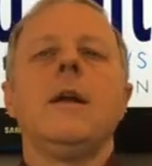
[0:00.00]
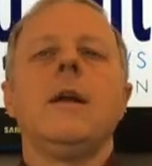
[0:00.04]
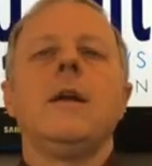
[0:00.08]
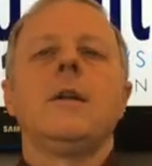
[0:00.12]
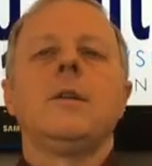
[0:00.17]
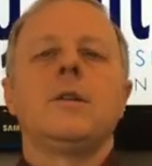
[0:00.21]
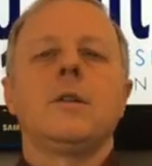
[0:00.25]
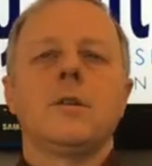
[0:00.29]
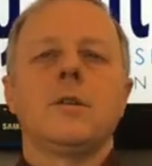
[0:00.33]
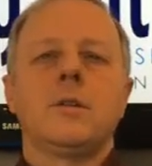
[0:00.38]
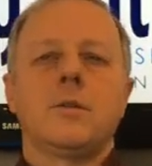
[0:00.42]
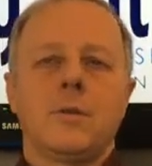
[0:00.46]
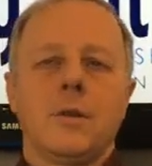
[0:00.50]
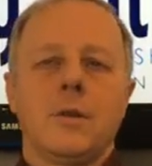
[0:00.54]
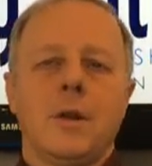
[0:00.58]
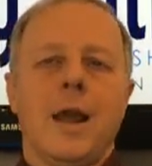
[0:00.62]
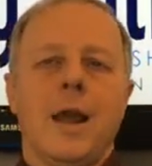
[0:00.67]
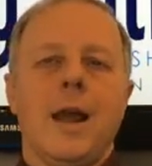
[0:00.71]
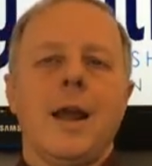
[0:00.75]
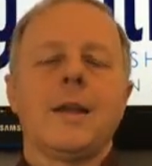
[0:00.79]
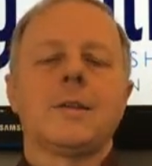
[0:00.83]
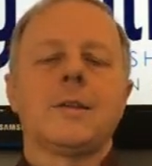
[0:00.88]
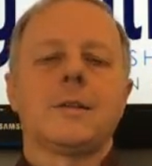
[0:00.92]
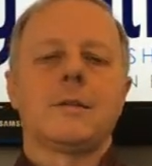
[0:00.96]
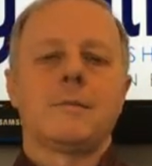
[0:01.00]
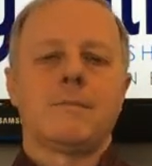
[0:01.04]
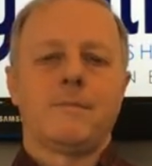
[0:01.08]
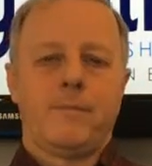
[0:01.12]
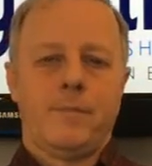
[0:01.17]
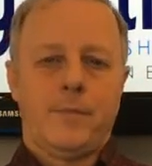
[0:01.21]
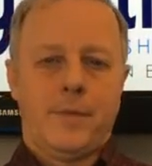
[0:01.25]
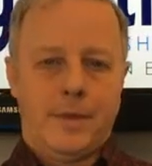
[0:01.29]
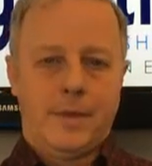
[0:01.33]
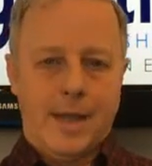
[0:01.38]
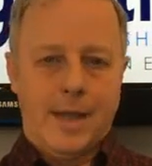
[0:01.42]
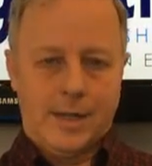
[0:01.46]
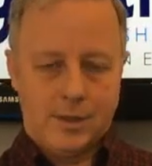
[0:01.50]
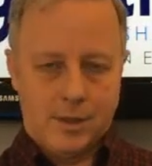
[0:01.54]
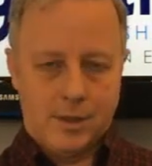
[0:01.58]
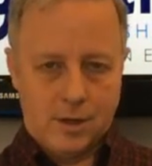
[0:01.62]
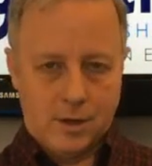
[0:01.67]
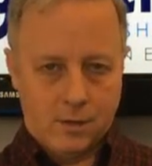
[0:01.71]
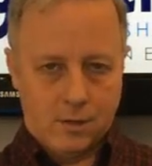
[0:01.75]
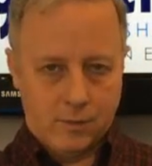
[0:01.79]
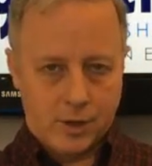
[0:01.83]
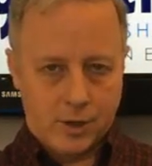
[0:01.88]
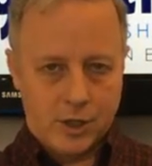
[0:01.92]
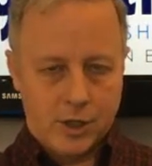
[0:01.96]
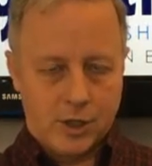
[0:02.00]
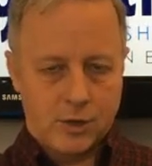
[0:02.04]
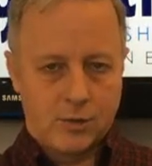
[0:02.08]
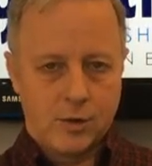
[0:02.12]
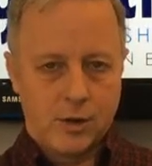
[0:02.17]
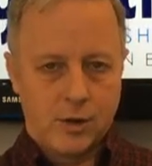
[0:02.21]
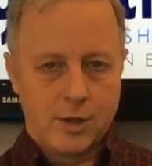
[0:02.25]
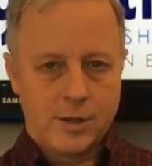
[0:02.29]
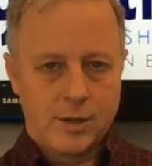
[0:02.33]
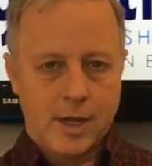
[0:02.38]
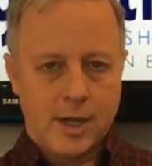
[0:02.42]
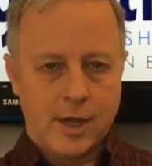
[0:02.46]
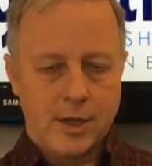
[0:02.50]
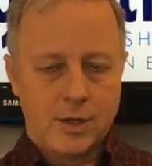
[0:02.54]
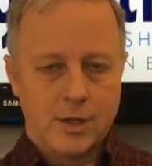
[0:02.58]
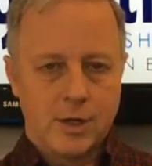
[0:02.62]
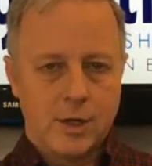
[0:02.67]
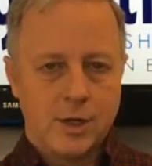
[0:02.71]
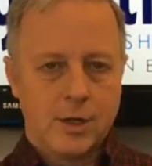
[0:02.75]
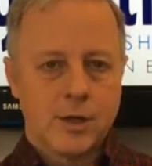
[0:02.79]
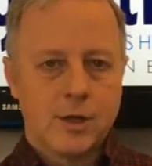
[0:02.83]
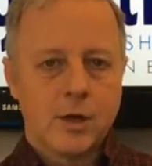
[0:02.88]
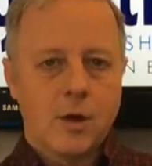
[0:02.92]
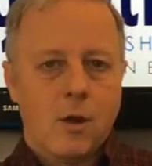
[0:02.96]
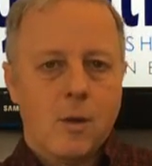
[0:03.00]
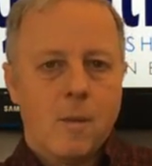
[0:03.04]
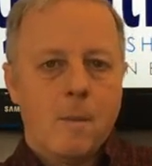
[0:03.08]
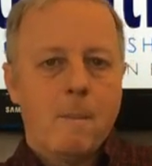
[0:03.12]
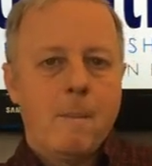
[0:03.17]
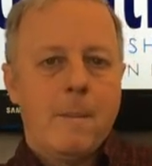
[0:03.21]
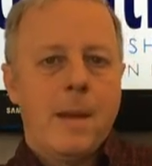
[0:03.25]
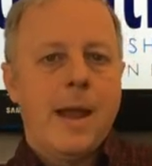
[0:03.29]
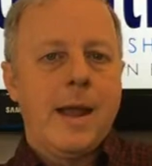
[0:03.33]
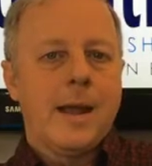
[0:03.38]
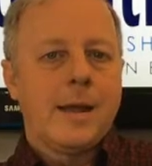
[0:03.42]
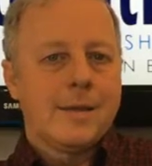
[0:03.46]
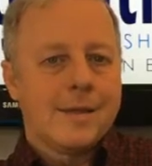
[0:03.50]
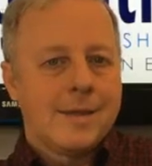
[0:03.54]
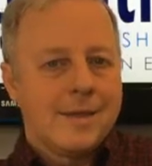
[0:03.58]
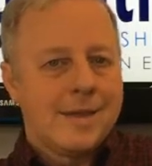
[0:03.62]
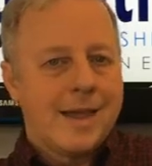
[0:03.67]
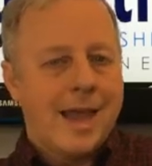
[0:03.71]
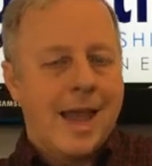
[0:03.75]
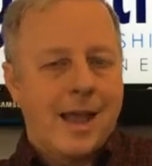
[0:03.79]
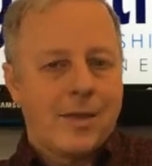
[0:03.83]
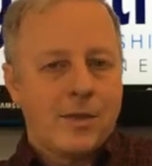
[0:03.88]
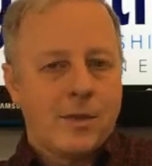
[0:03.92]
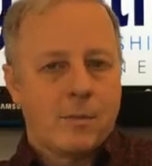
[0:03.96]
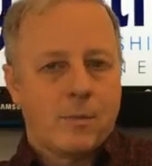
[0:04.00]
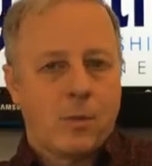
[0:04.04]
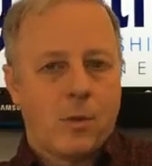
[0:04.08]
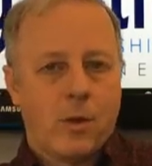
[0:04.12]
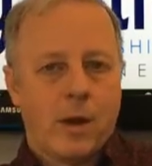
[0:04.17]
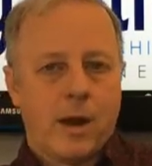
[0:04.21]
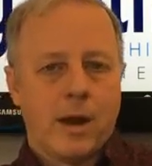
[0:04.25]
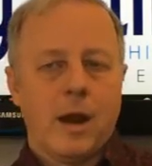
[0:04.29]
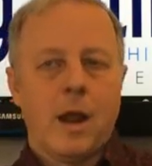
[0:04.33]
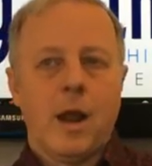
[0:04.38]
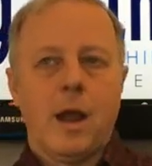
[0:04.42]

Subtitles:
just realize that's an overgeneralization. Don't make that the point.